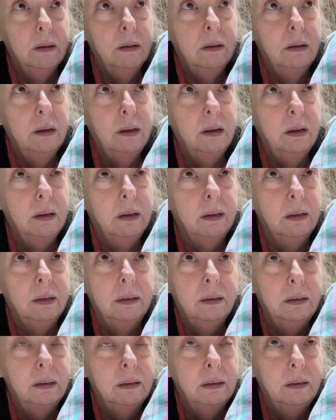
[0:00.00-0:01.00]

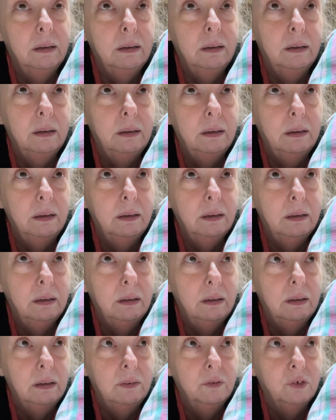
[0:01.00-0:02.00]

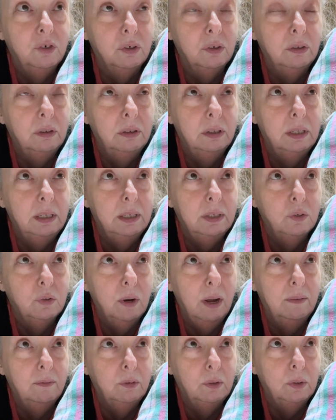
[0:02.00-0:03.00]
uh,
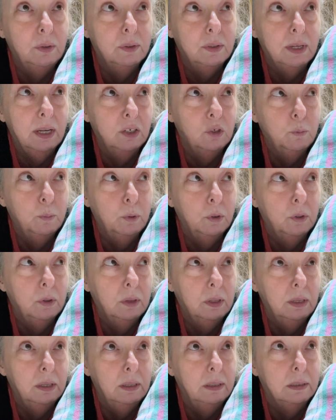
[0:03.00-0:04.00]
travel sketchbook
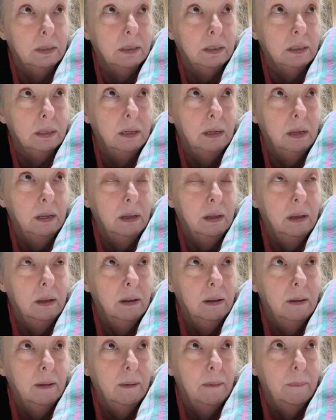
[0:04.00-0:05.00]
things
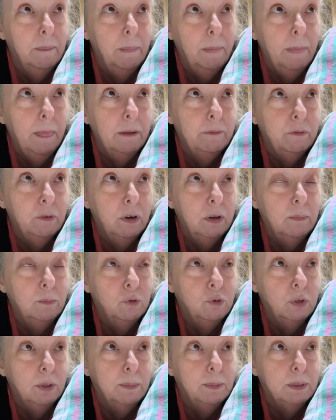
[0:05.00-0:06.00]
from
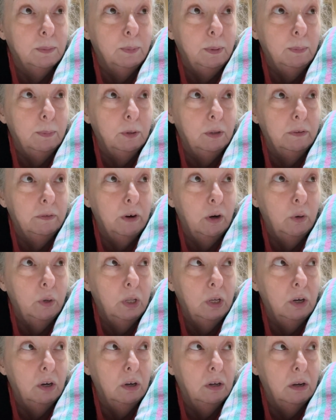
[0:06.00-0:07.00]
trips people have already
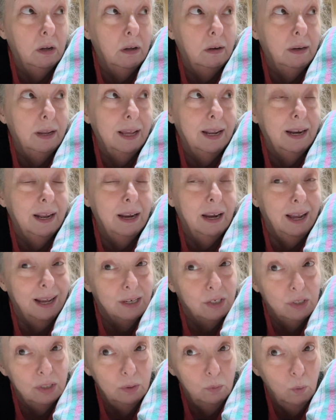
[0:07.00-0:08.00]
gone on. And I
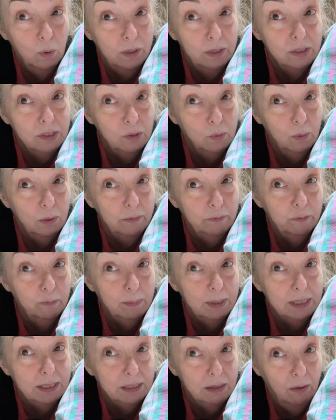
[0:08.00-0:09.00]
actually want to do one for
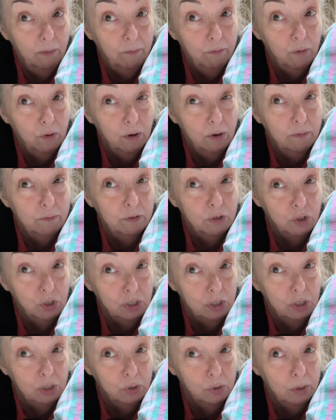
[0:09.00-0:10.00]
myself for our
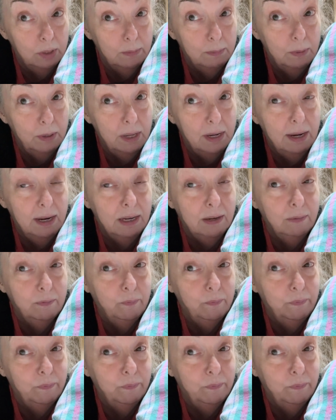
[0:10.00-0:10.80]
Virginia trip. And I